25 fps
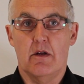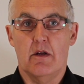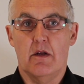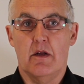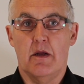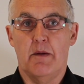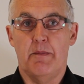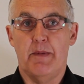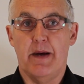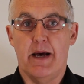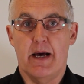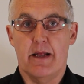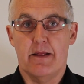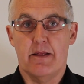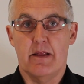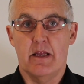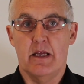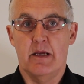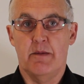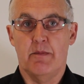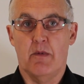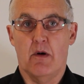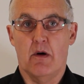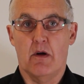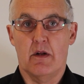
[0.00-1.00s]
about
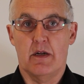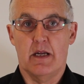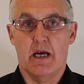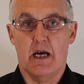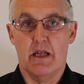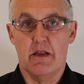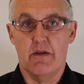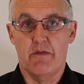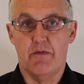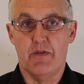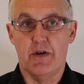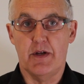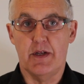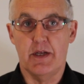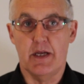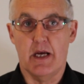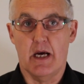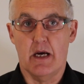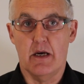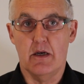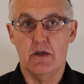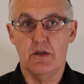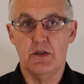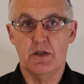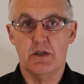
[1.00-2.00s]
them on other
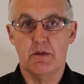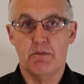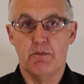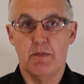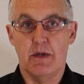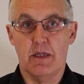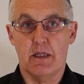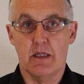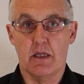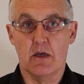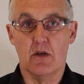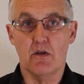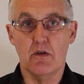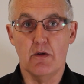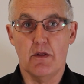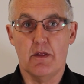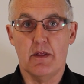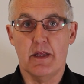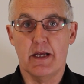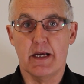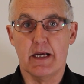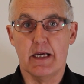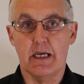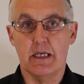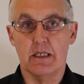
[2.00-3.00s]
videos, but the good
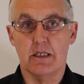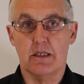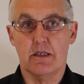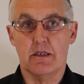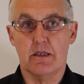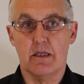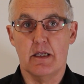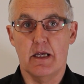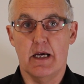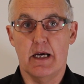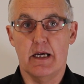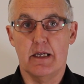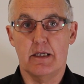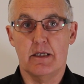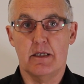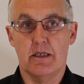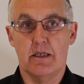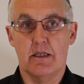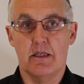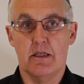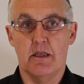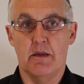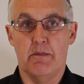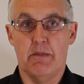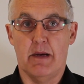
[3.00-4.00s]
thing is
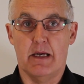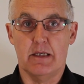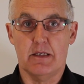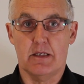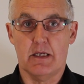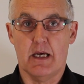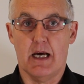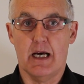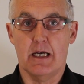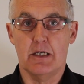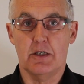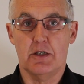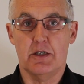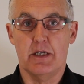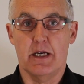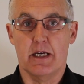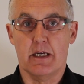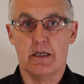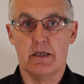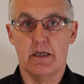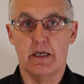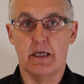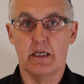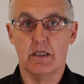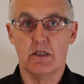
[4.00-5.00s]
that the massage
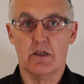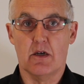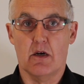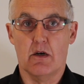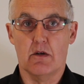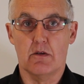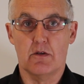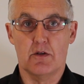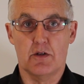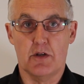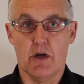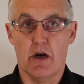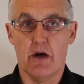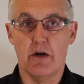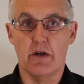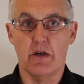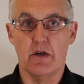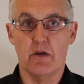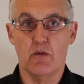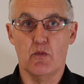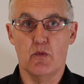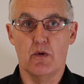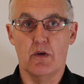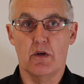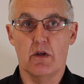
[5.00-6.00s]
techniques I'll show
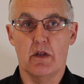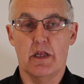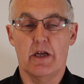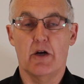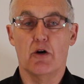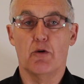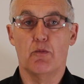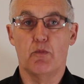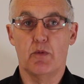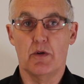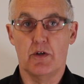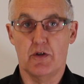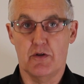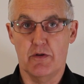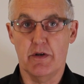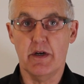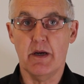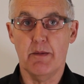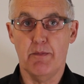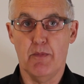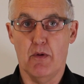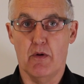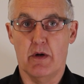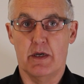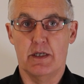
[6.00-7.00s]
you will help with
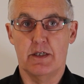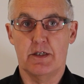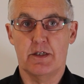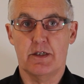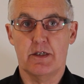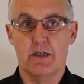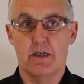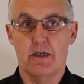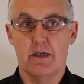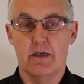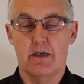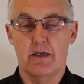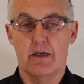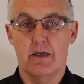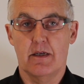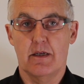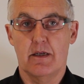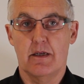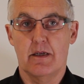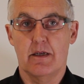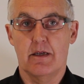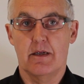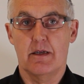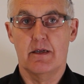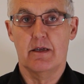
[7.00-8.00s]
trigger points.
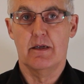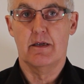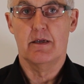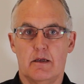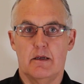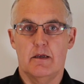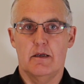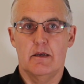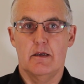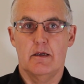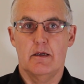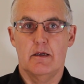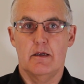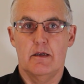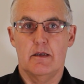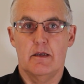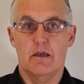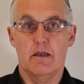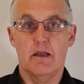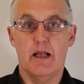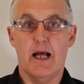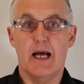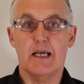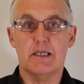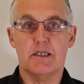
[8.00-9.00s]
The
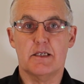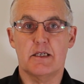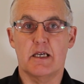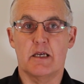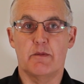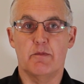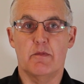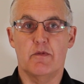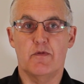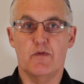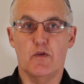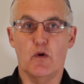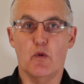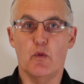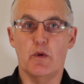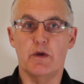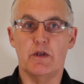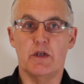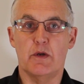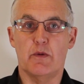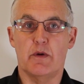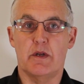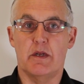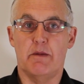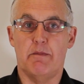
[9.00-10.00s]
last thing before we
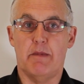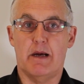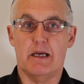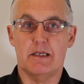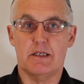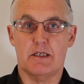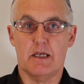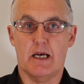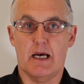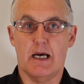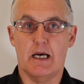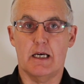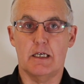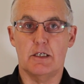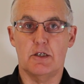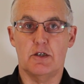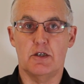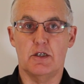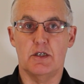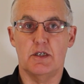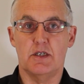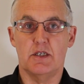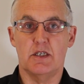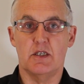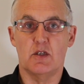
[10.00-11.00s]
do any
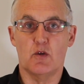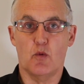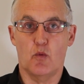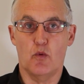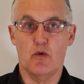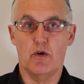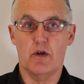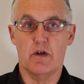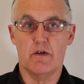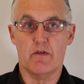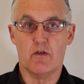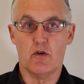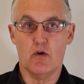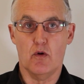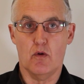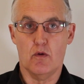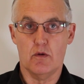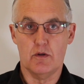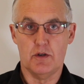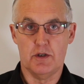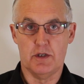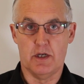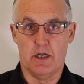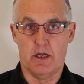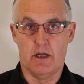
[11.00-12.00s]
massages is a word of
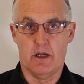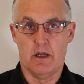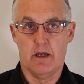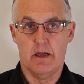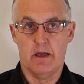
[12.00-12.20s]
caution.